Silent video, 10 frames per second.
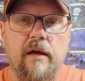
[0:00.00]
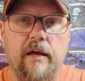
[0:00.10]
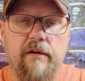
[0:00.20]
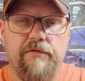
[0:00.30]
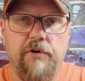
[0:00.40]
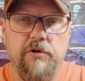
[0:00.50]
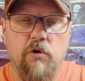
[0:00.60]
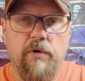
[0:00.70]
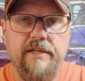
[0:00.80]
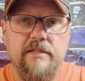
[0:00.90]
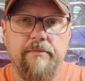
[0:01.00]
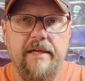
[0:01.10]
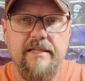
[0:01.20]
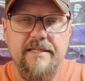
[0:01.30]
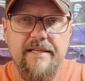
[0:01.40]
If you're going to
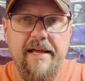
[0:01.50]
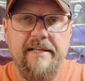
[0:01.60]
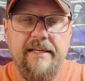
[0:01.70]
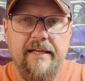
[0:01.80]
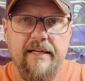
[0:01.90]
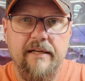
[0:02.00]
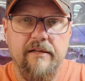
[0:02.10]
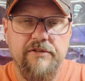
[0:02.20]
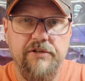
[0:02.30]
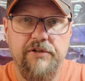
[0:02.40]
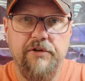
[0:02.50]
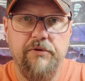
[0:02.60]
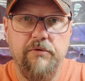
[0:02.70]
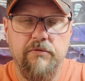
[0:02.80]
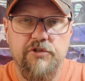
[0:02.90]
be standing to
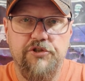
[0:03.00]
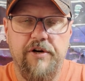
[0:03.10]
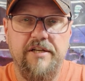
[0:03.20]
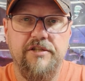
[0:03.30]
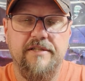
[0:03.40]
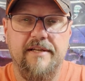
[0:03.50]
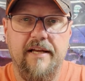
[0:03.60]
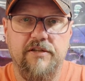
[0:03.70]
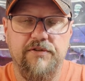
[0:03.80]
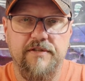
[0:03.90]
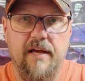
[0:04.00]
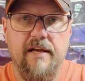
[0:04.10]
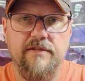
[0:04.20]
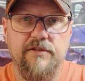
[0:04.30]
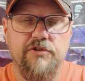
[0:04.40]
do stretches and
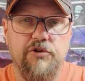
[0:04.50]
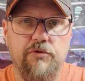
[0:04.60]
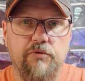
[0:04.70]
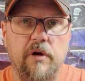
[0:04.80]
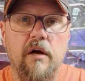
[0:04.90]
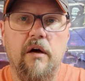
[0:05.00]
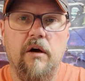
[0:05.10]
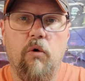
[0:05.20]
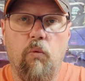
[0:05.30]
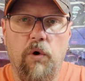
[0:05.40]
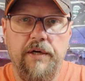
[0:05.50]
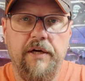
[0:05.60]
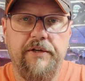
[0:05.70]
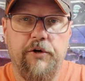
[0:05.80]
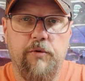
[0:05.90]
exercises, you
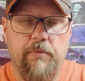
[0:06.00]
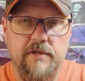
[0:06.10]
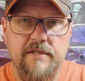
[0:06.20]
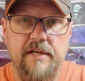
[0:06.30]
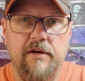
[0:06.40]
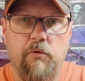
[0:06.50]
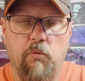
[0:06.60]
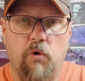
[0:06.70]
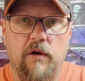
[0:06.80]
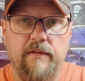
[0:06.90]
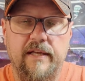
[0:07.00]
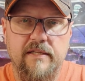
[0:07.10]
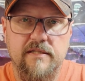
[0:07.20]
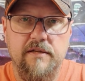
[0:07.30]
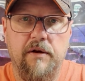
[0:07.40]
100% want the
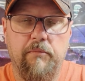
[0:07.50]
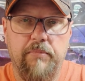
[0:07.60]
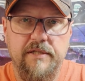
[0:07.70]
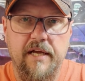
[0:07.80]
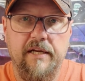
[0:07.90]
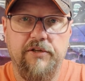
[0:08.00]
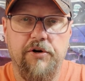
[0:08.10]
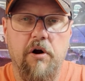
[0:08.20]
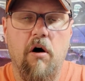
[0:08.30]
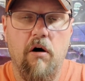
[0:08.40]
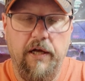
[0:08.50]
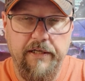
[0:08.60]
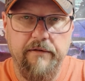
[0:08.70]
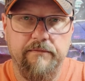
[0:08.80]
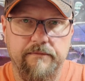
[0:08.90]
stump protector on.